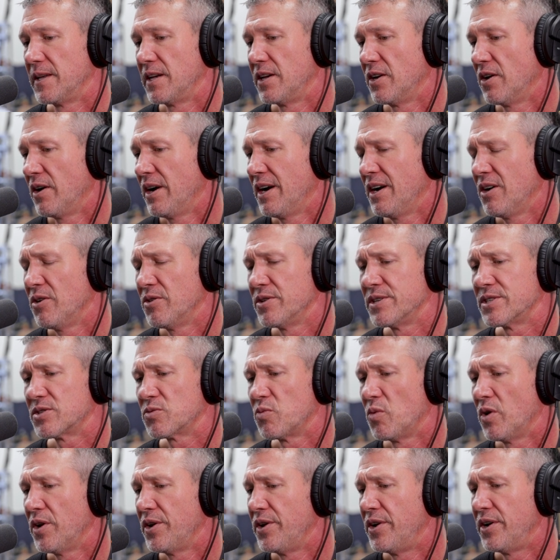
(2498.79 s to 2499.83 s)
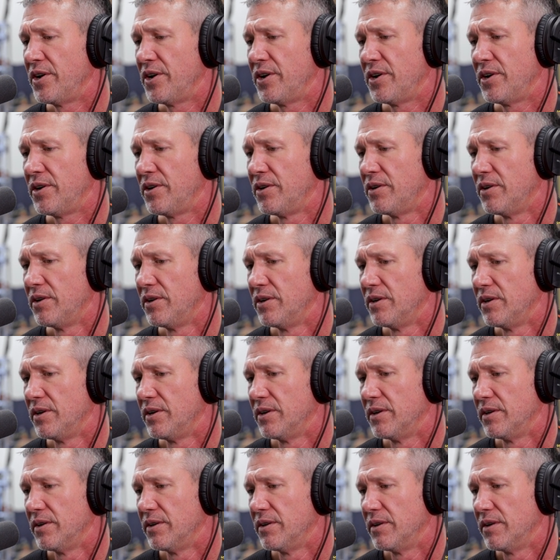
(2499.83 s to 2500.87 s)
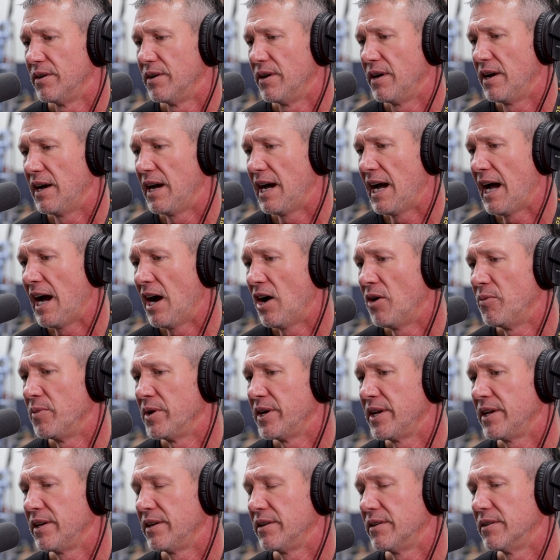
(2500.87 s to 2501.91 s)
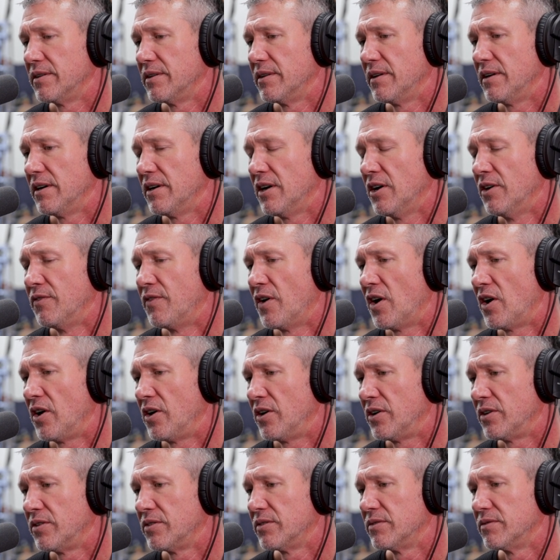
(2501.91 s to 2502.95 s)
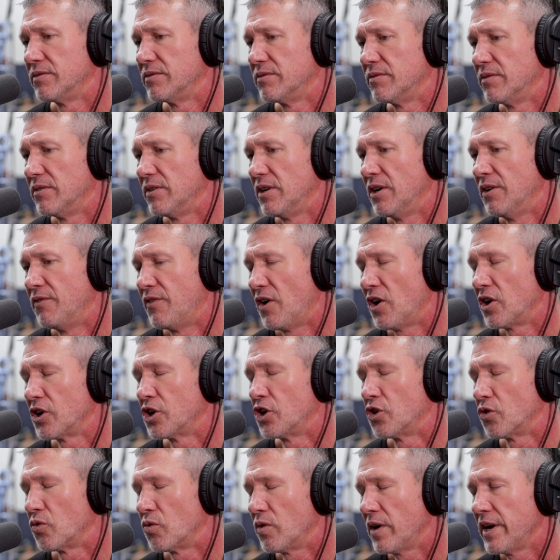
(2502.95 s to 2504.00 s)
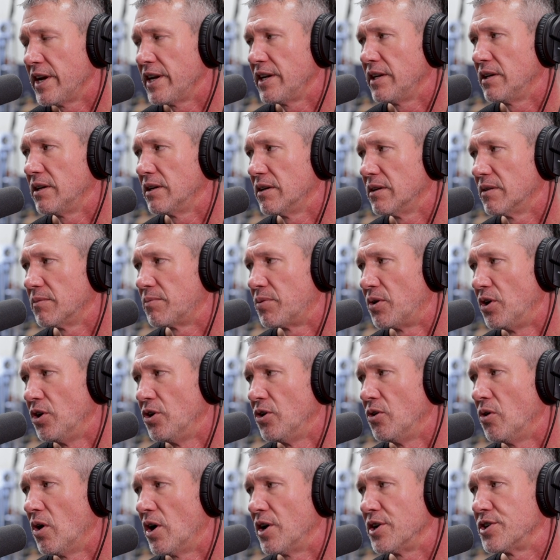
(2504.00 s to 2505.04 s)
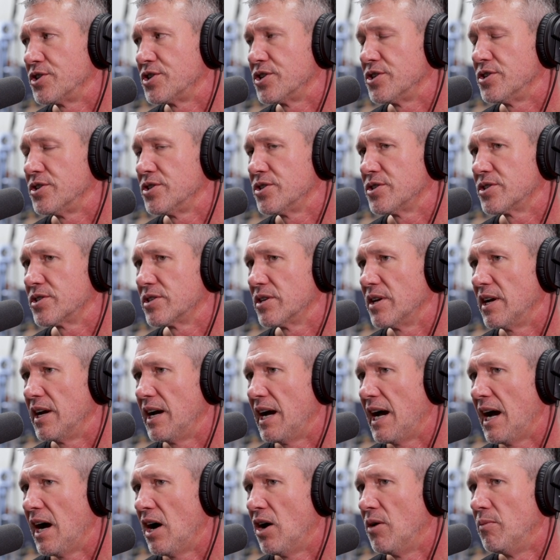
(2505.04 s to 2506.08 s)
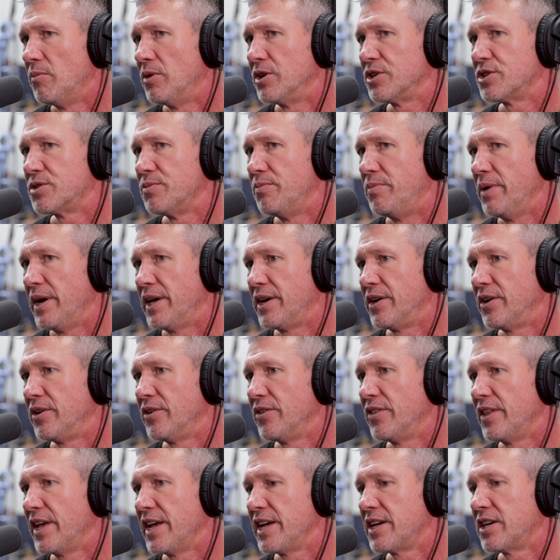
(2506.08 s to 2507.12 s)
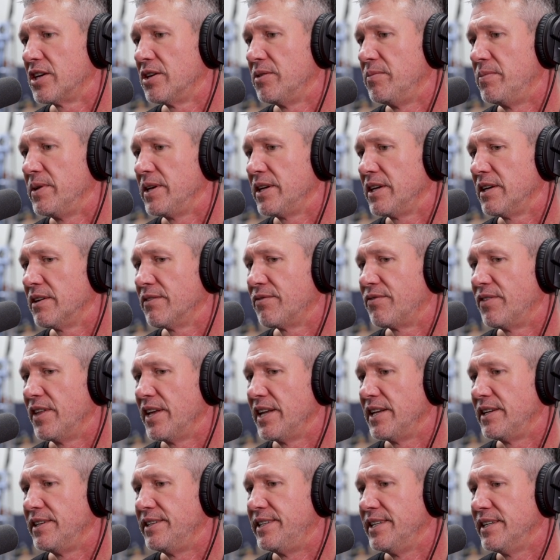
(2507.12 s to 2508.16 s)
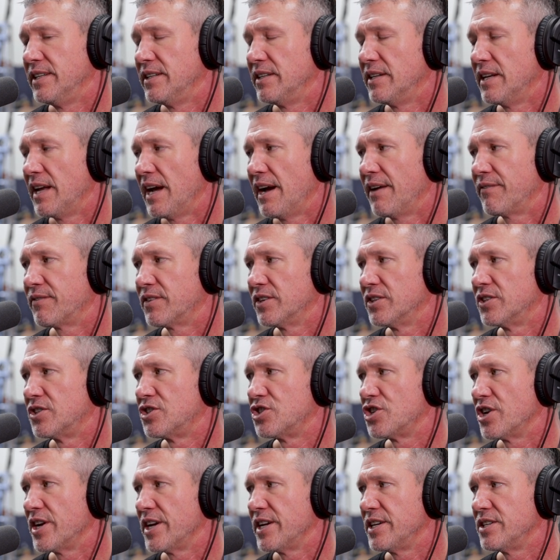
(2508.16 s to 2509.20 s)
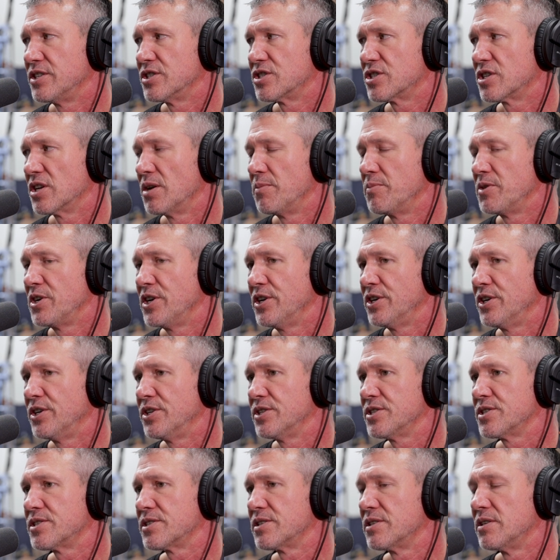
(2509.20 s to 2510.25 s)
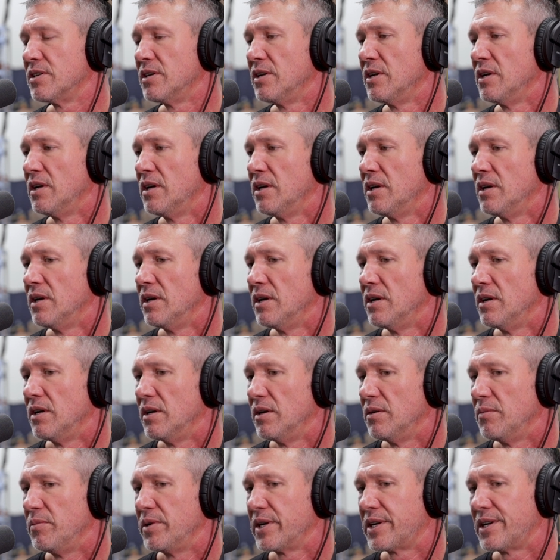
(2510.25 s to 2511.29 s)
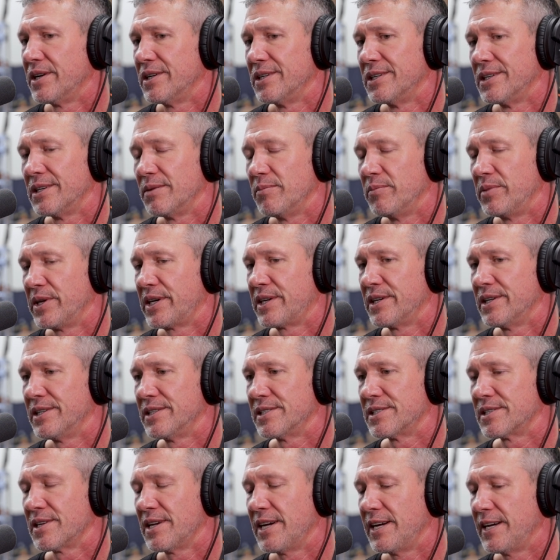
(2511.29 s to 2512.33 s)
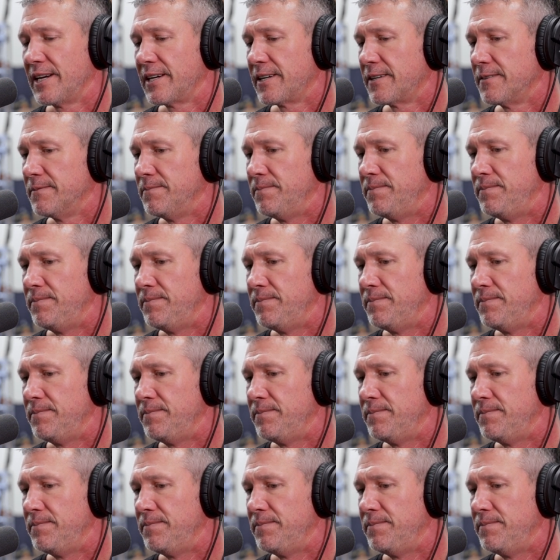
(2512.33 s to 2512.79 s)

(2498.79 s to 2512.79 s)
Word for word: You know, I always wonder how many of our of our great pro archers, how much better they could be if they didn't have to change some years. Because, because like...